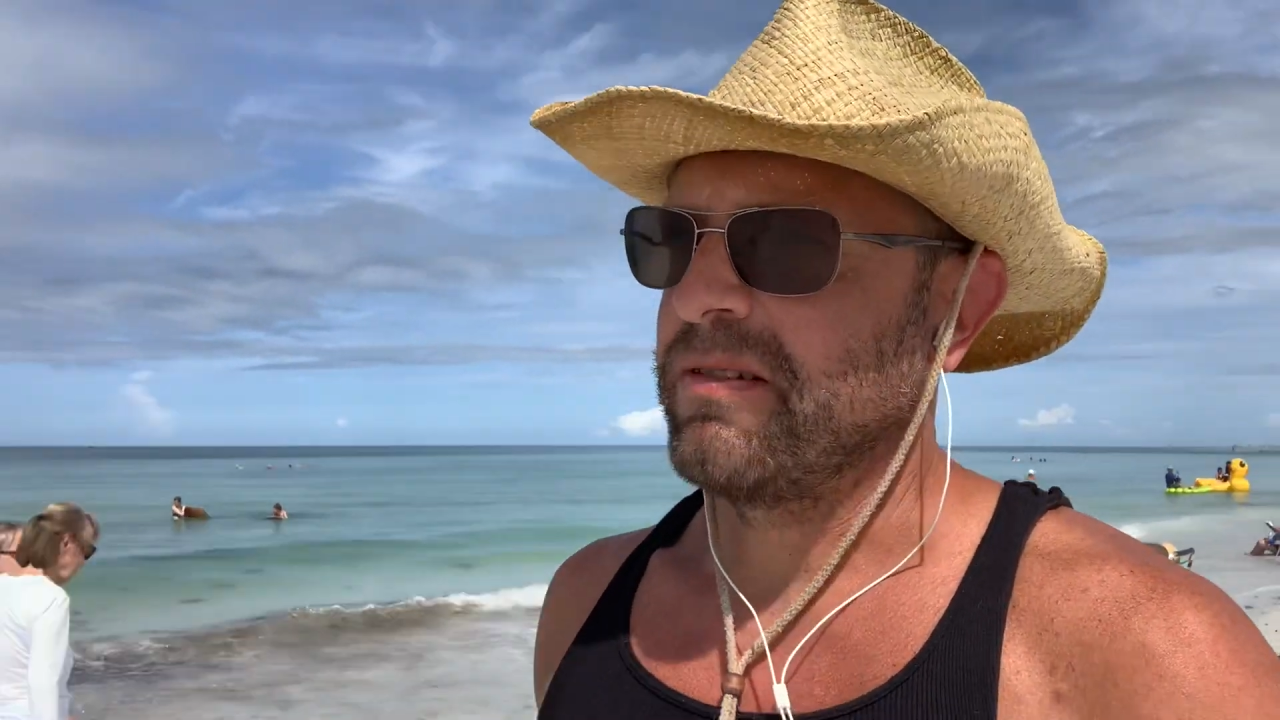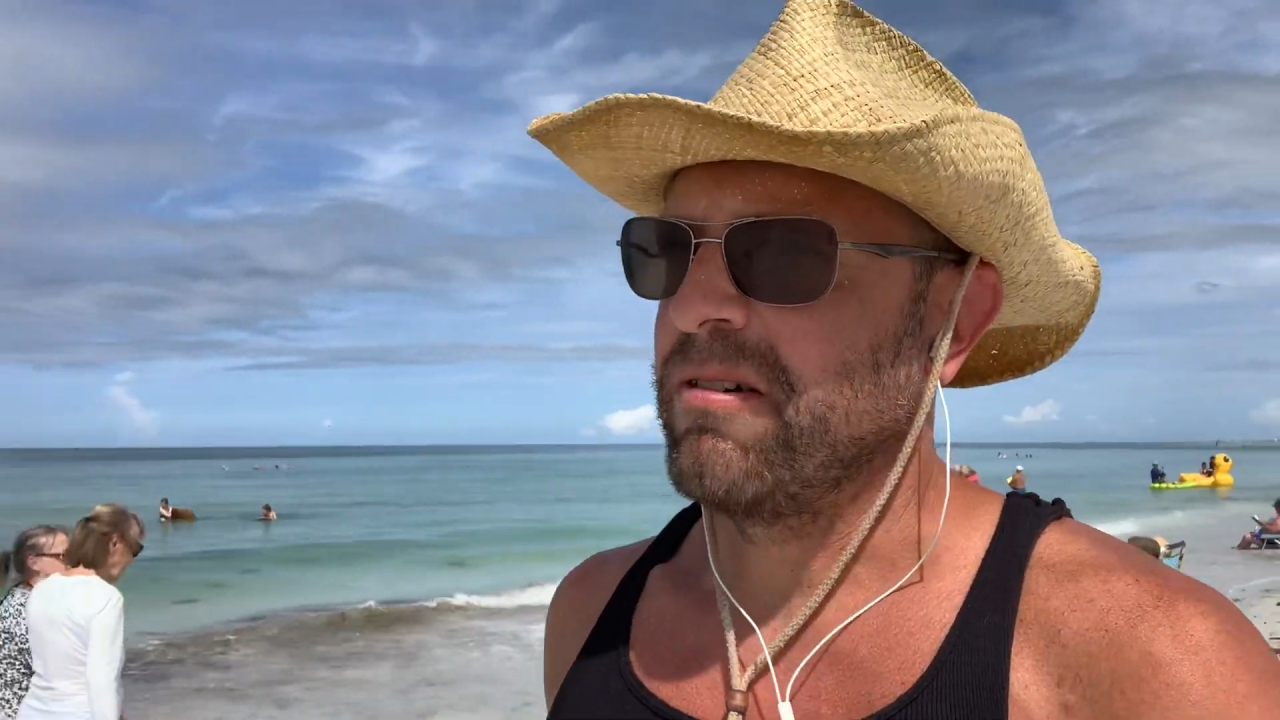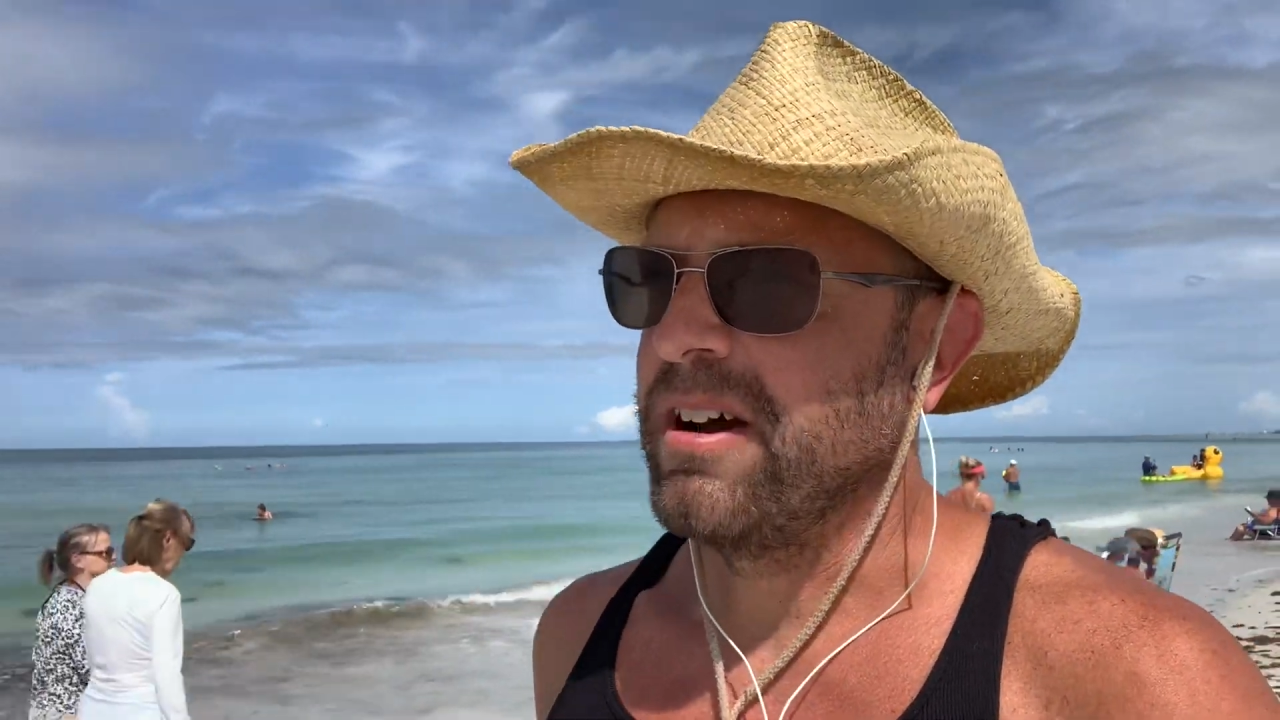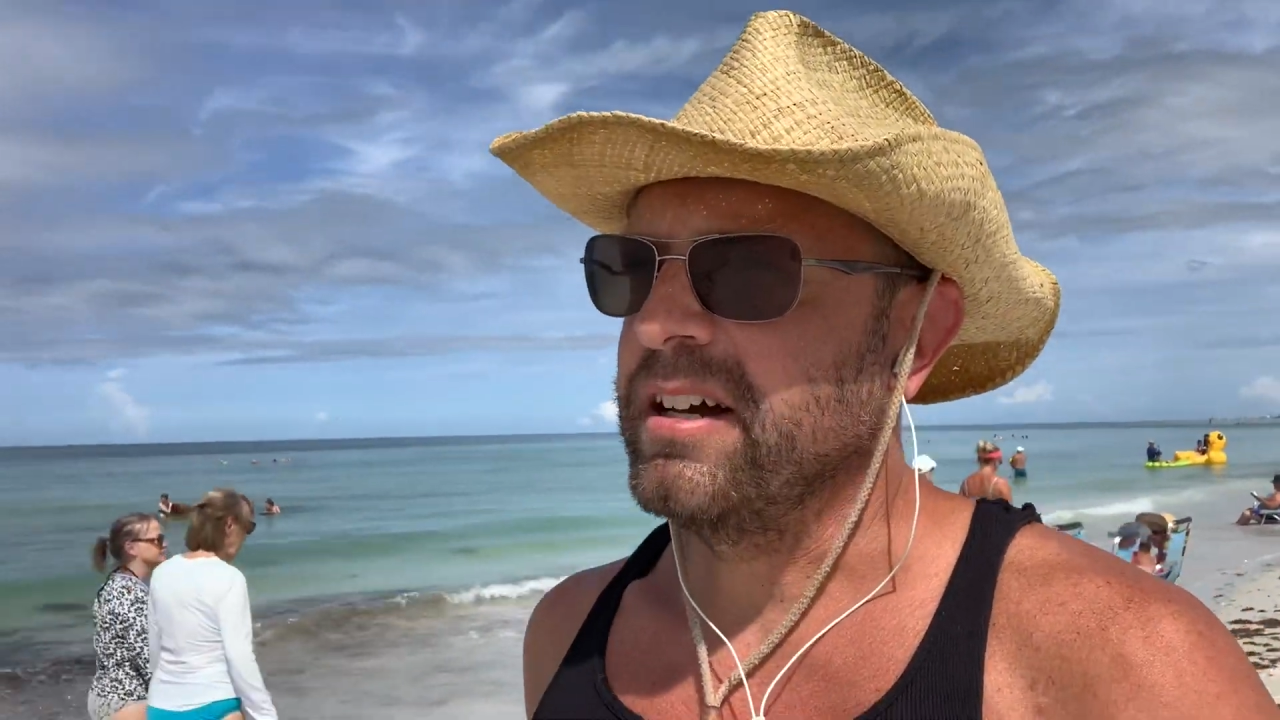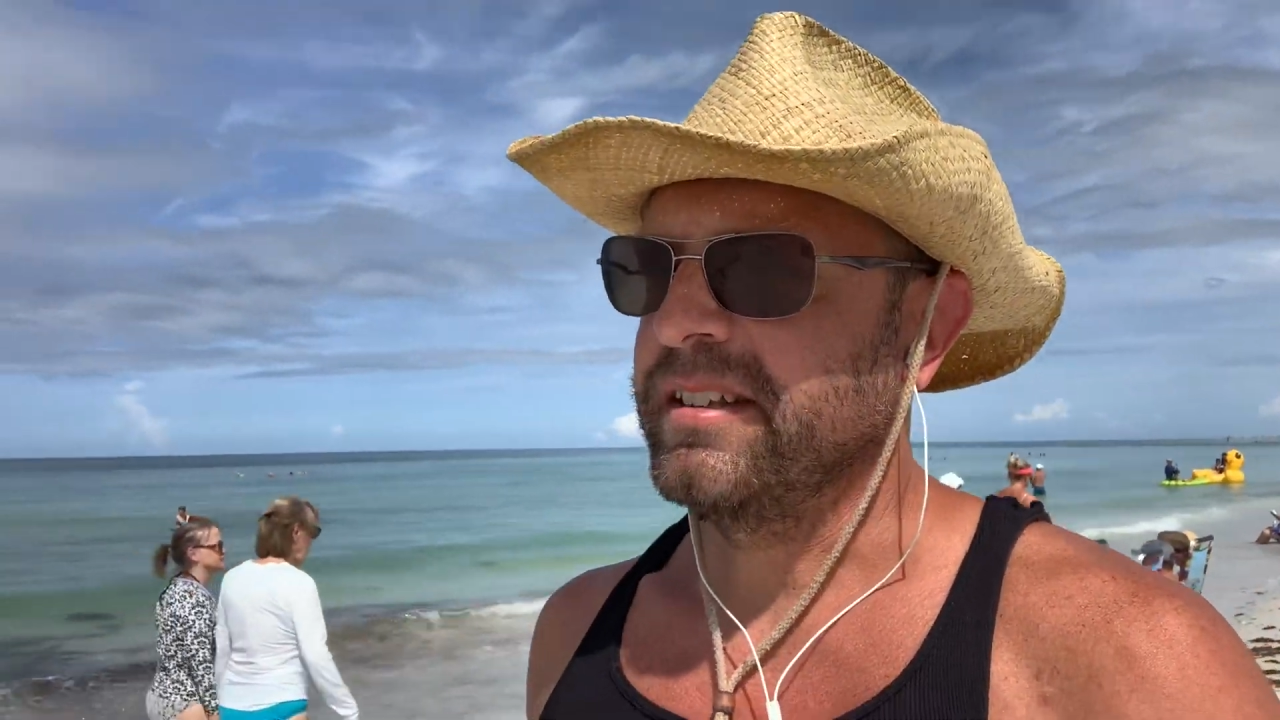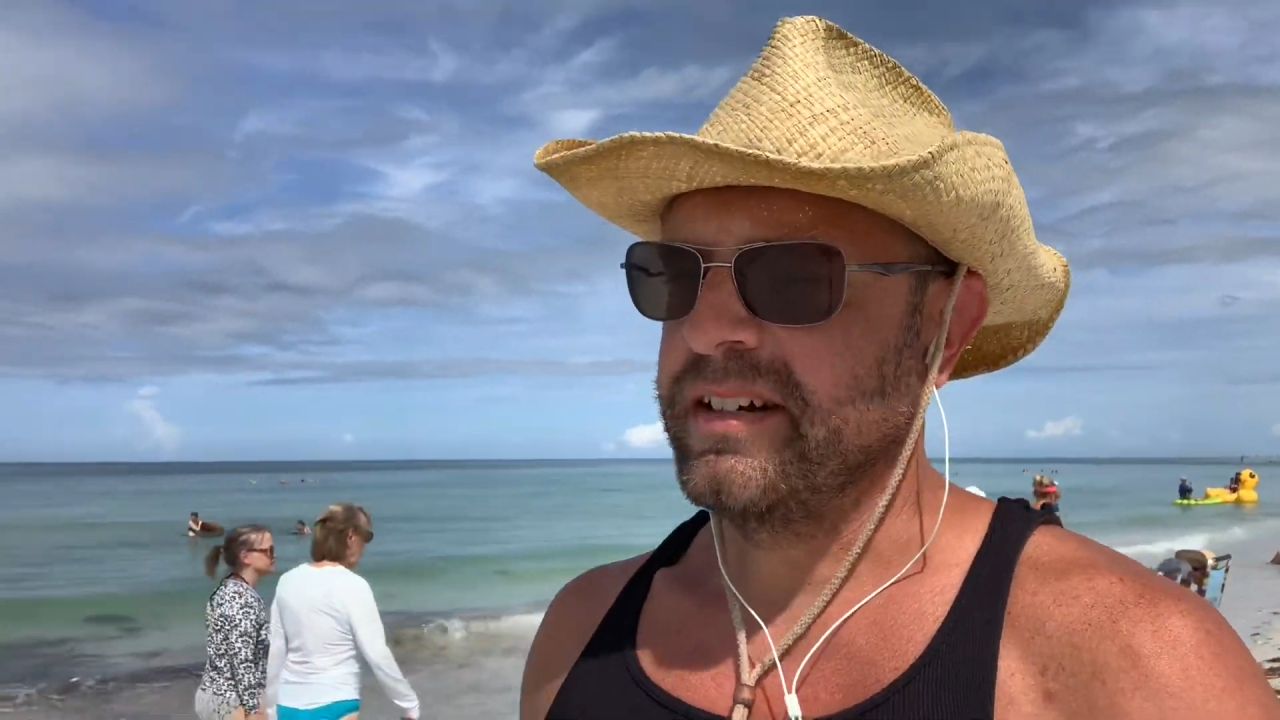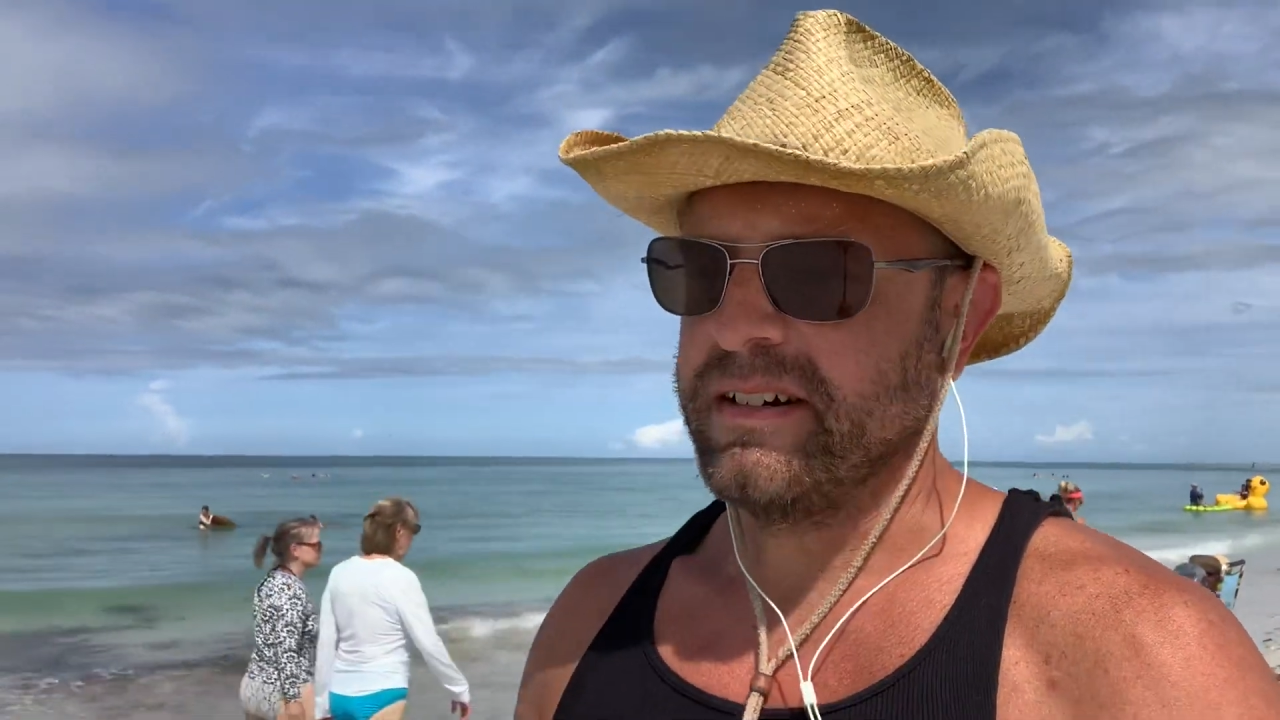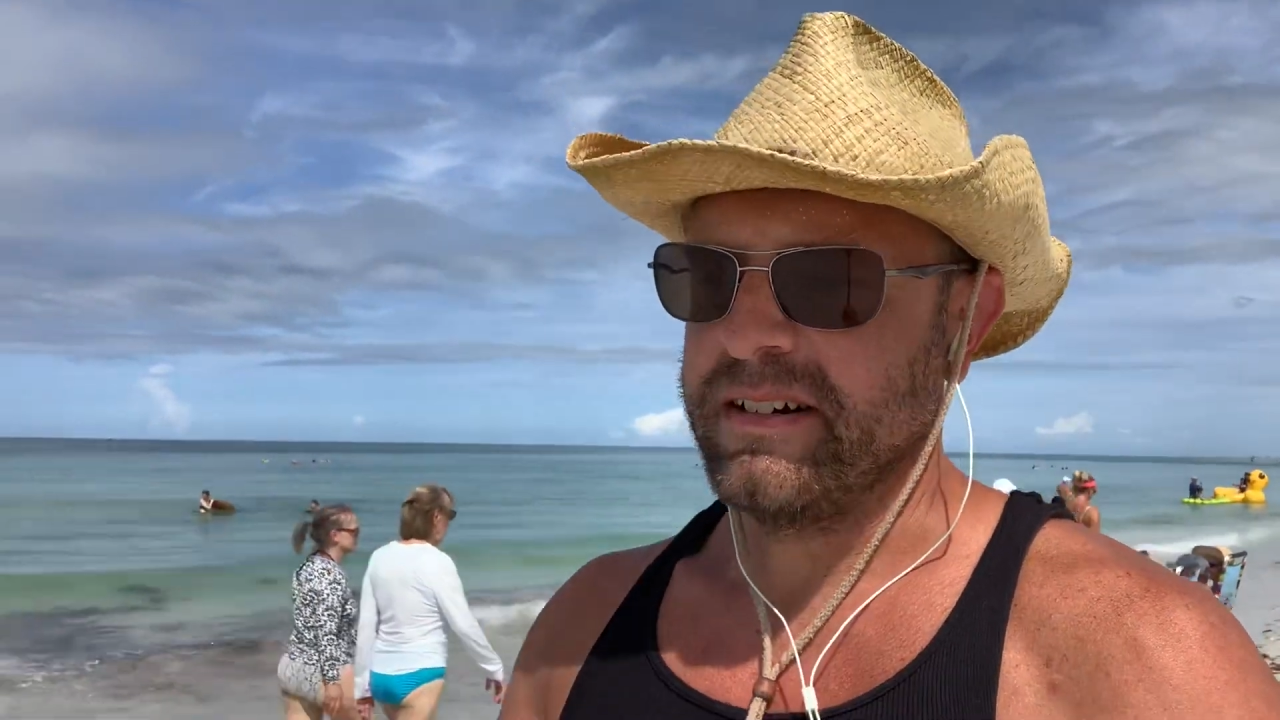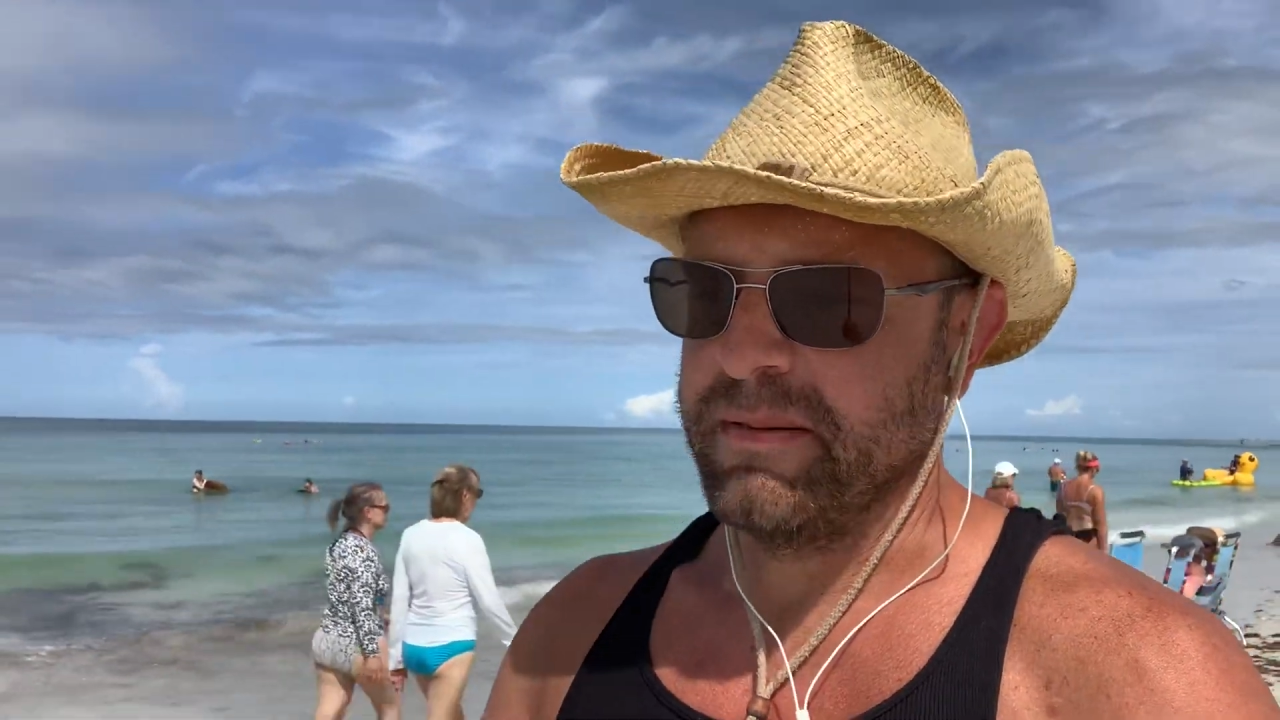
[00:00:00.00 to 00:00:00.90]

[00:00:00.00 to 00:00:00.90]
throw out there.